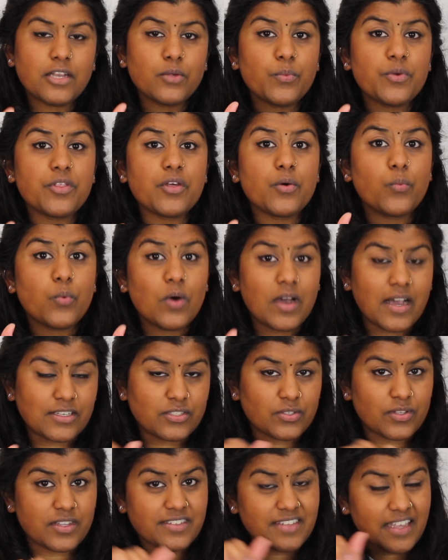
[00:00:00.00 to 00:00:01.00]
it with a word,
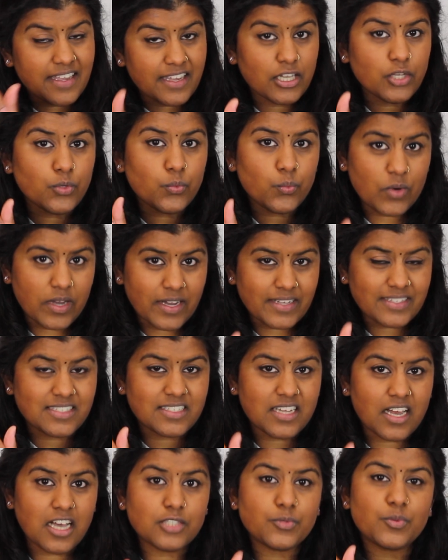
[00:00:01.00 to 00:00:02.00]
so the second word
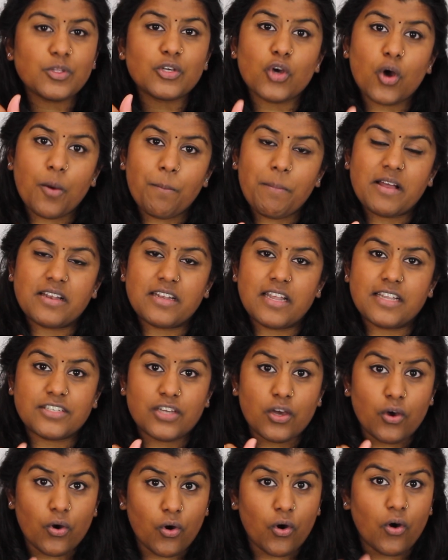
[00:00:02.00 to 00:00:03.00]
starts with a compound
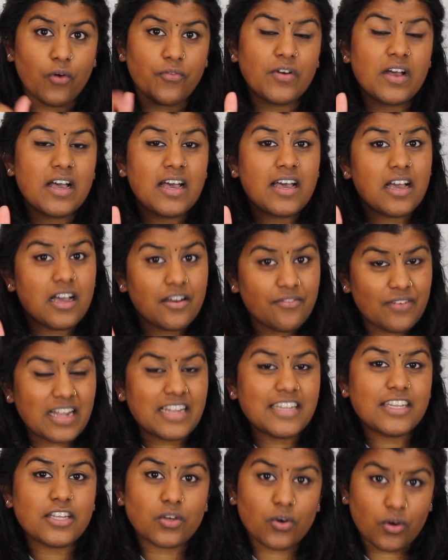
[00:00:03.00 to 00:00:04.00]
letter of a
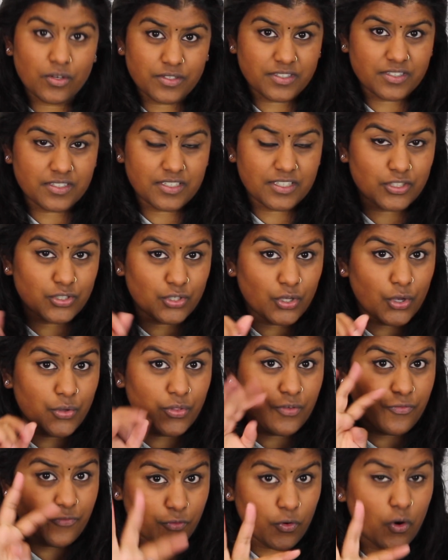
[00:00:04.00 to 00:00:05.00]
vowel consonant, so
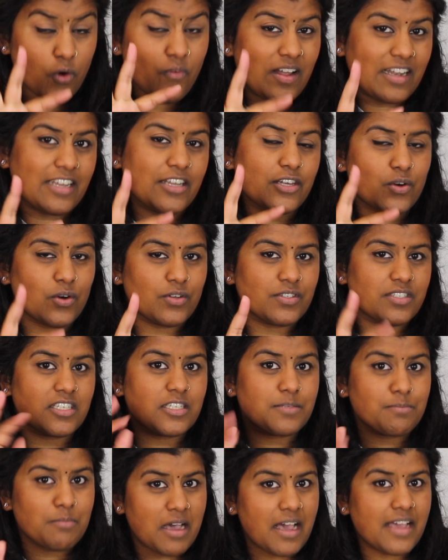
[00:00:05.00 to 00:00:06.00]
the 4 vowel
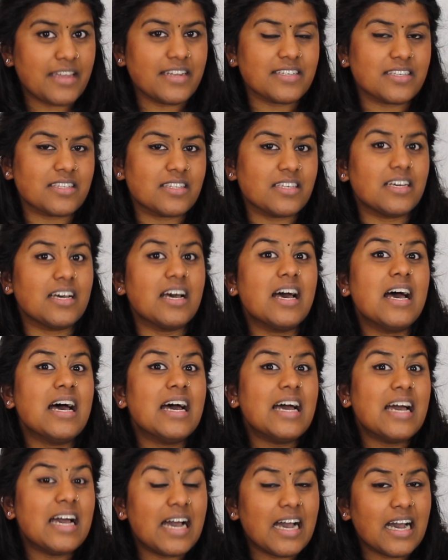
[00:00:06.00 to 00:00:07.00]
consonants minus the
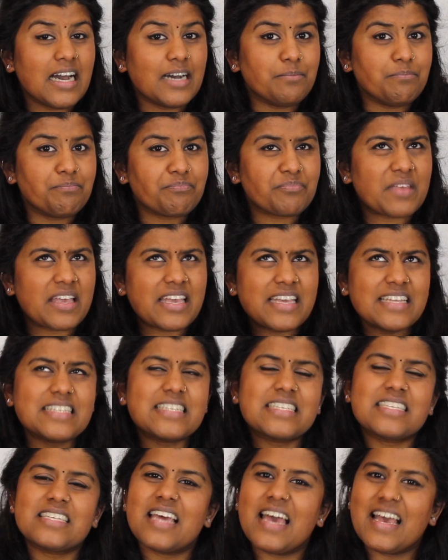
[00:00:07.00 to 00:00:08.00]

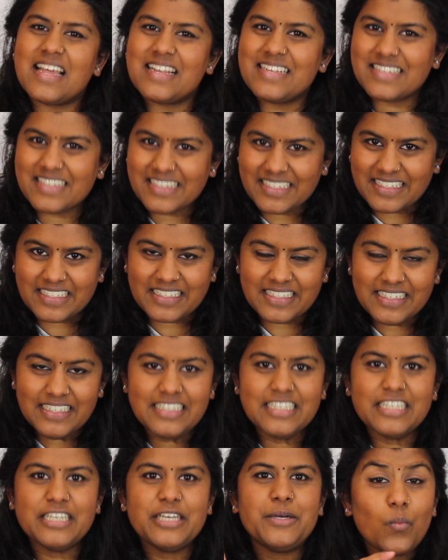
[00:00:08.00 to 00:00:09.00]
it and
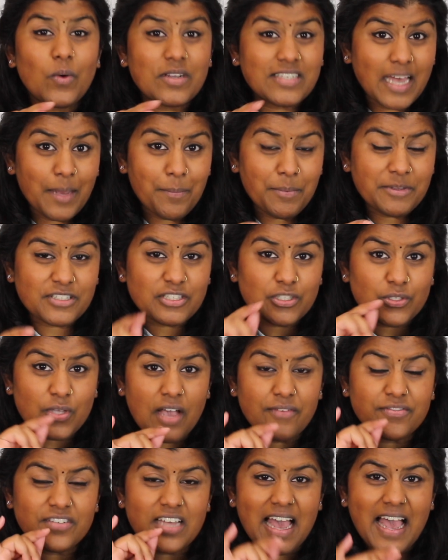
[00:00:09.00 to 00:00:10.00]
ut, what happens is you
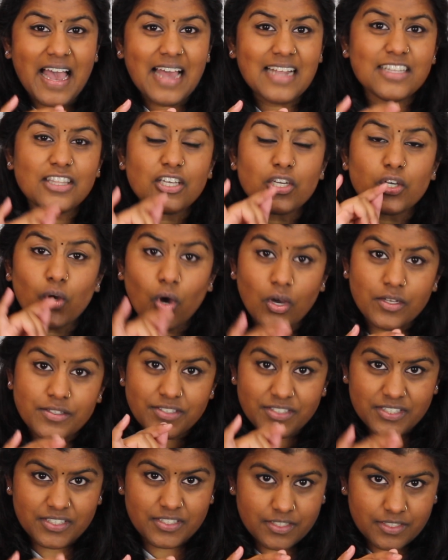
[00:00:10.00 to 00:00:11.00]
have to add the
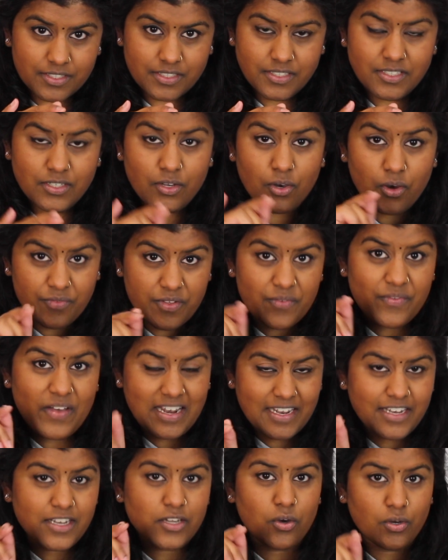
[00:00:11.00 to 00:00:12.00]
consonant of the
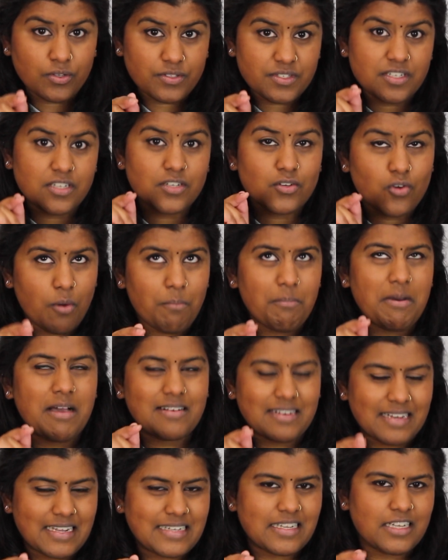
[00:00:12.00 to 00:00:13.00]
vowel consonant
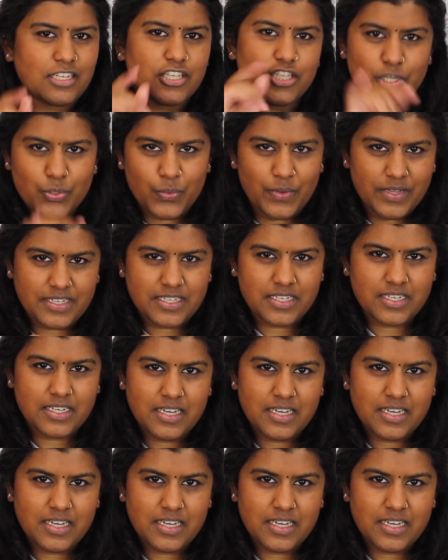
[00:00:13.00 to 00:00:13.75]
compound letter to it,